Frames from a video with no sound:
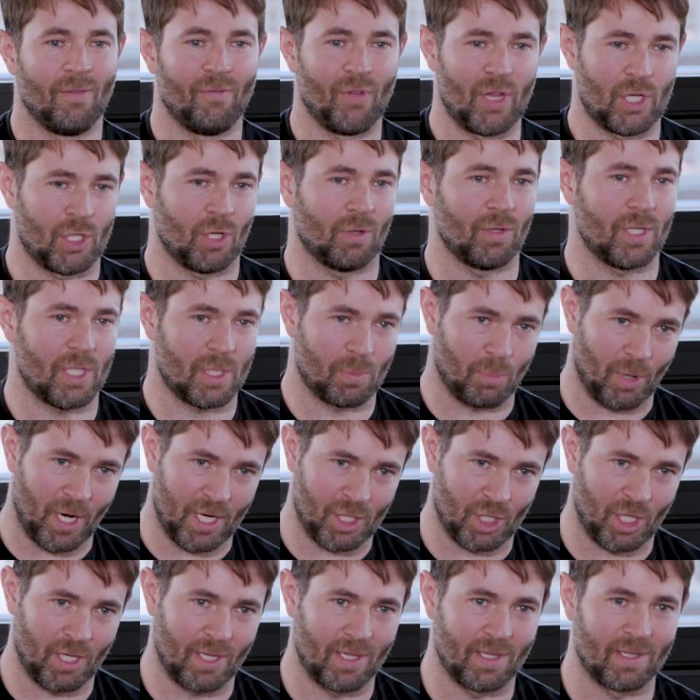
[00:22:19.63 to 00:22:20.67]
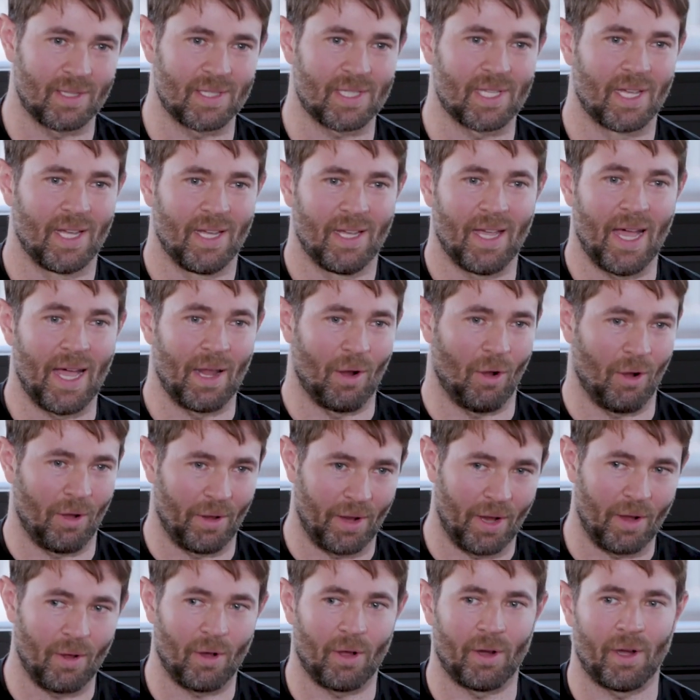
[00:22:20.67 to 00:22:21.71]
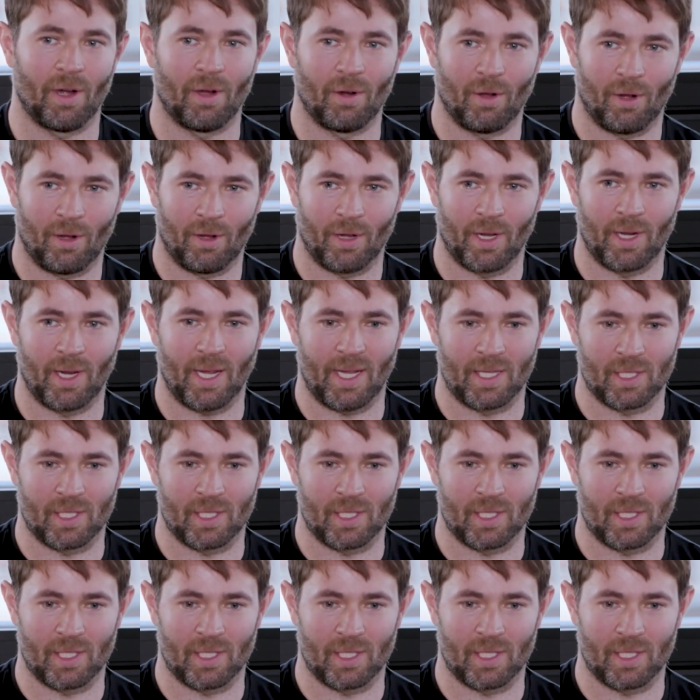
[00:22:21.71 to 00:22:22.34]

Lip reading: facial expressions and on and on and on.